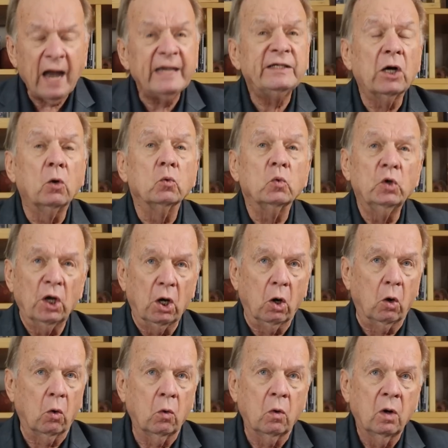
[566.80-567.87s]
I don't
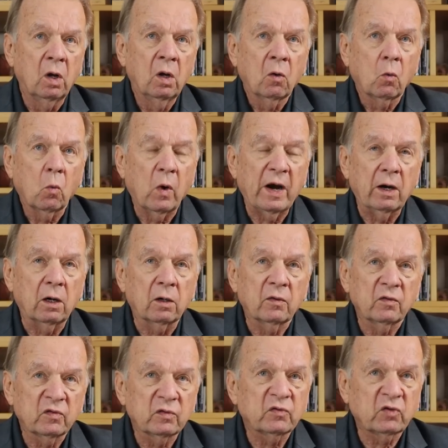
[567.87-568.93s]
know where
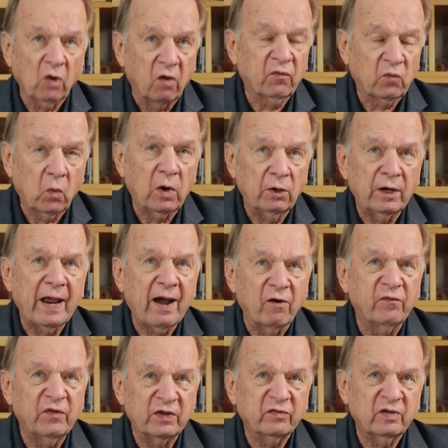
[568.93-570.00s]
software now
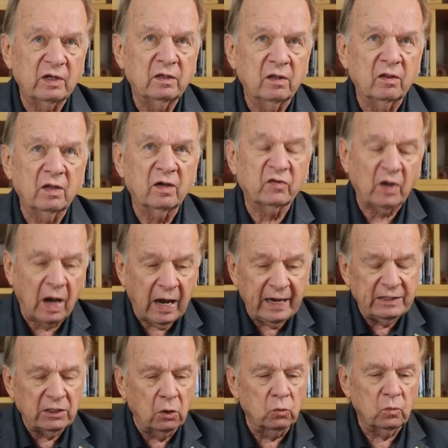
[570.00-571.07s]
fits into this.
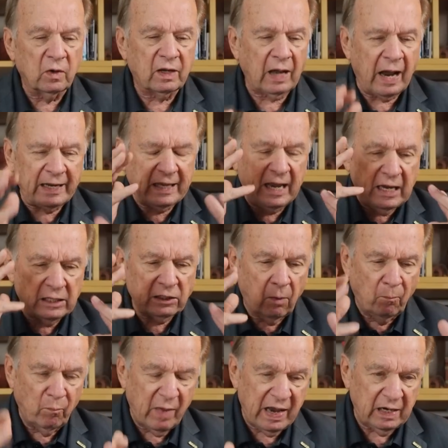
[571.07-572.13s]
I can't
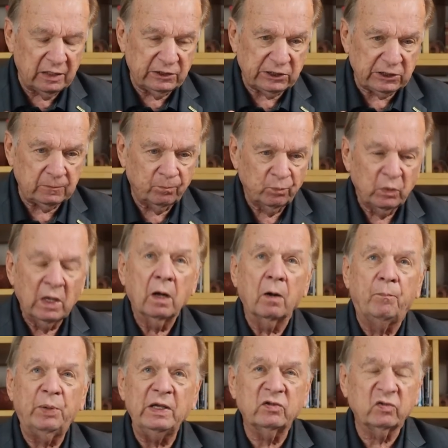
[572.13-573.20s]
imagine
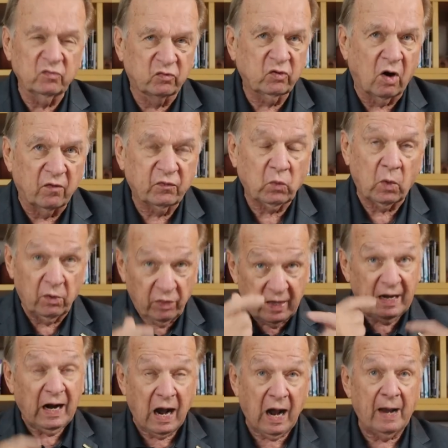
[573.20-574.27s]
a piece of software
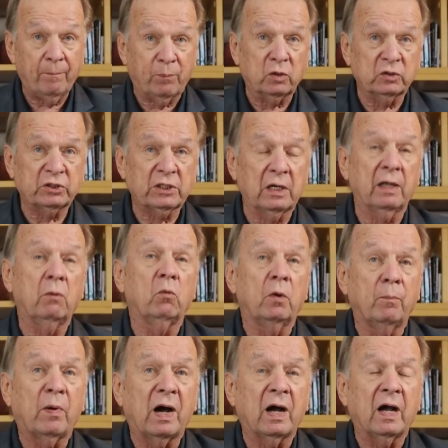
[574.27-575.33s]
that I personally
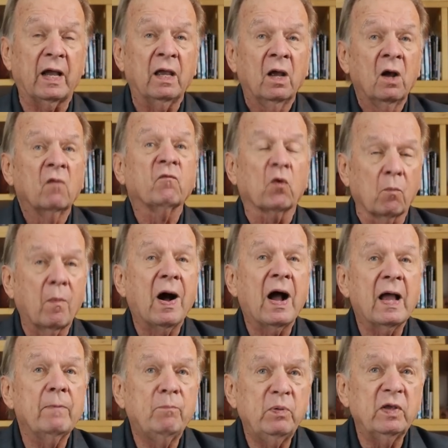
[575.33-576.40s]
would buy for
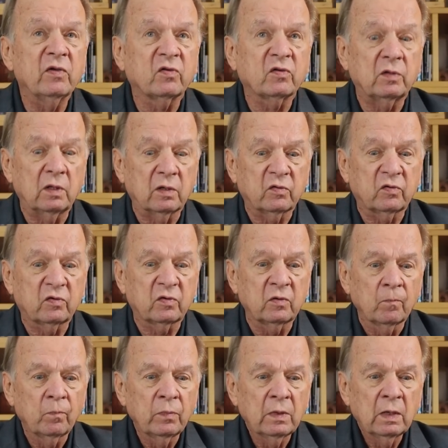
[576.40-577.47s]
my business
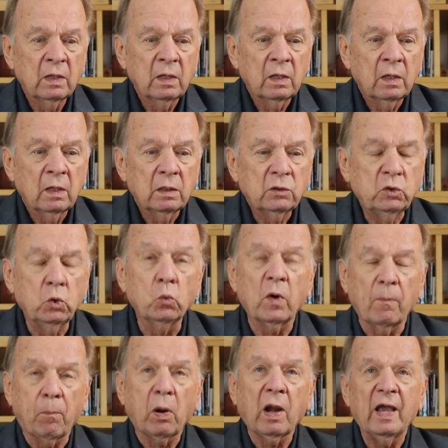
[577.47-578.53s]
to
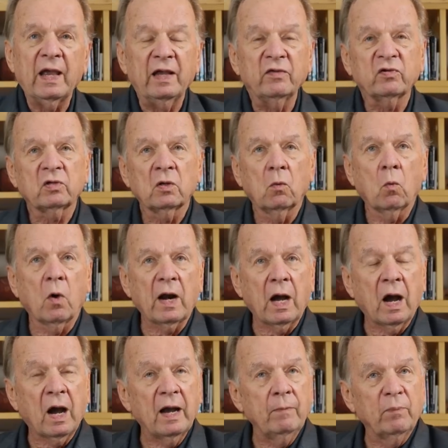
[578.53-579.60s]
replace what
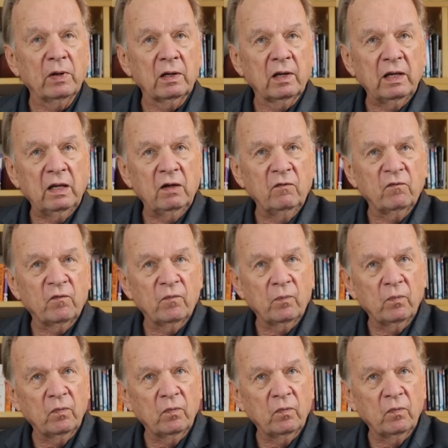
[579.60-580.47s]
I believe